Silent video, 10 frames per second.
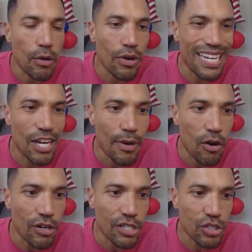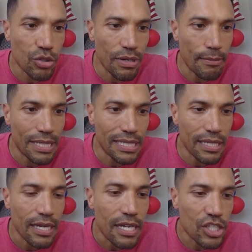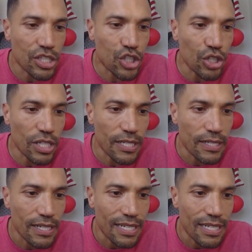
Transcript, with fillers: They wanted to hear my origin story. I basically just took